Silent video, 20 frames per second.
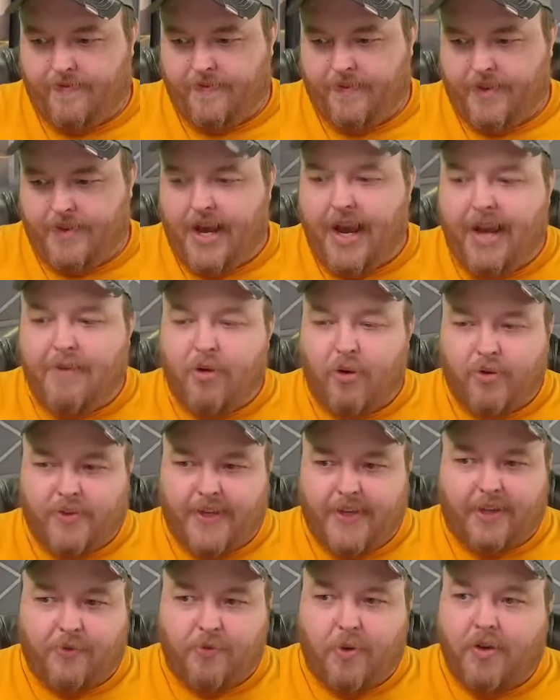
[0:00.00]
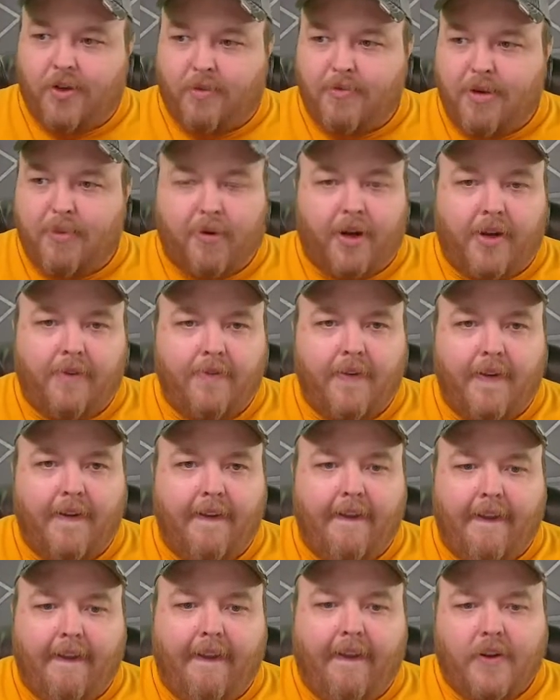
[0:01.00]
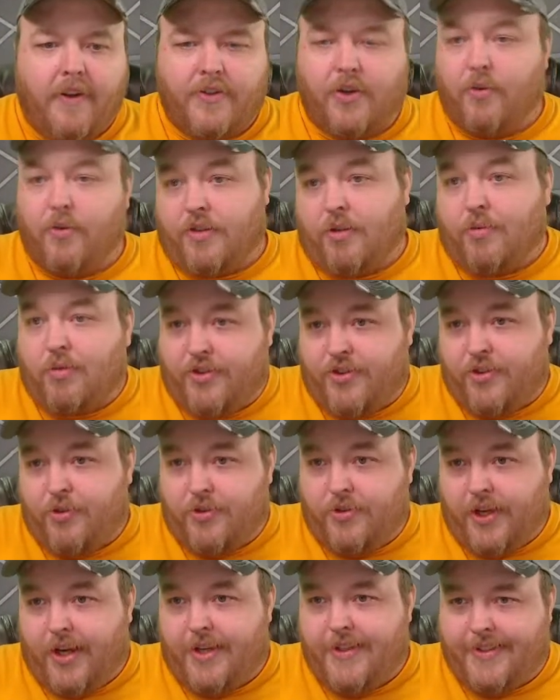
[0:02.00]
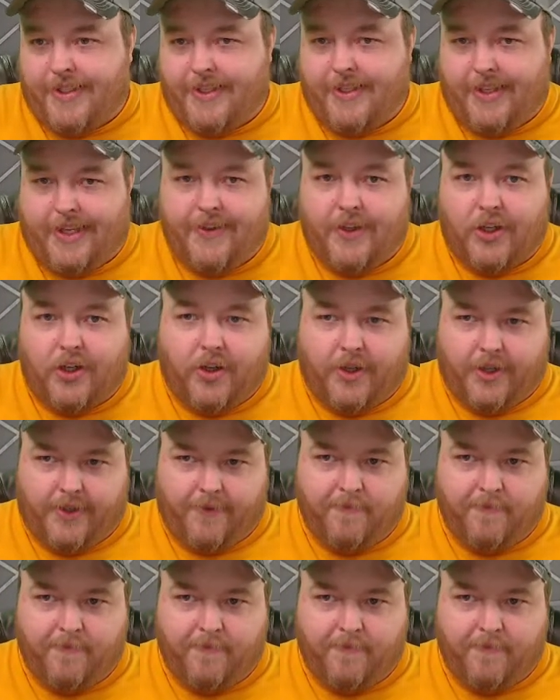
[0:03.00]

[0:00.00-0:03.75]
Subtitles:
Hi, Mosex. Welcome in, bud. So we're 2 tons in the good.